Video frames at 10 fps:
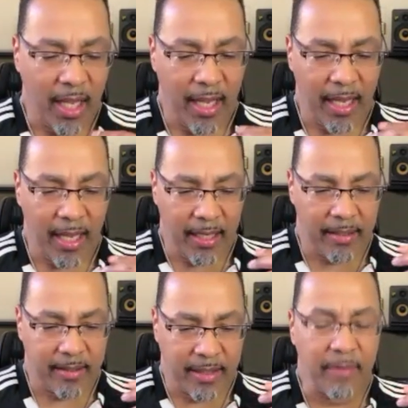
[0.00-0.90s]
And
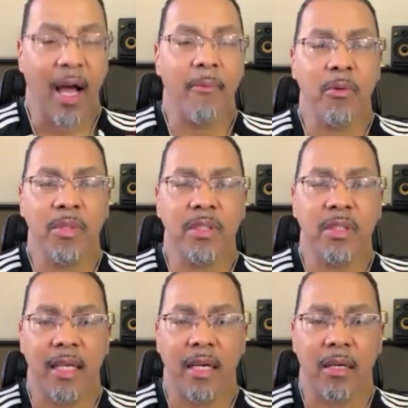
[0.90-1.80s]
Steve Harvey was
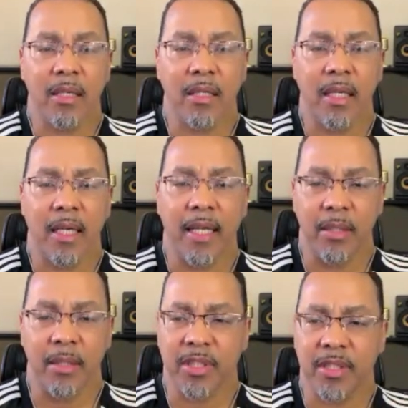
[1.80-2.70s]
there, and
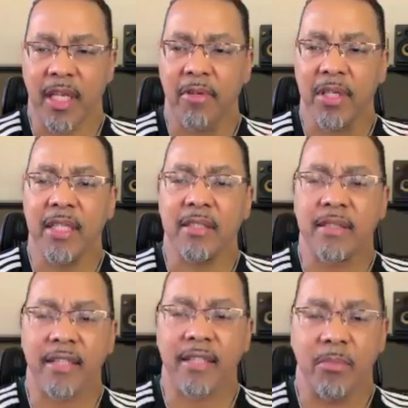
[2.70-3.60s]
he was sharing his
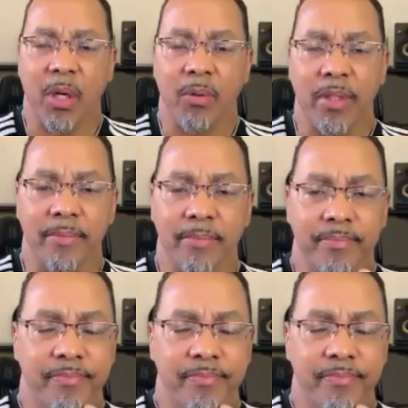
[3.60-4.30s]
testimony.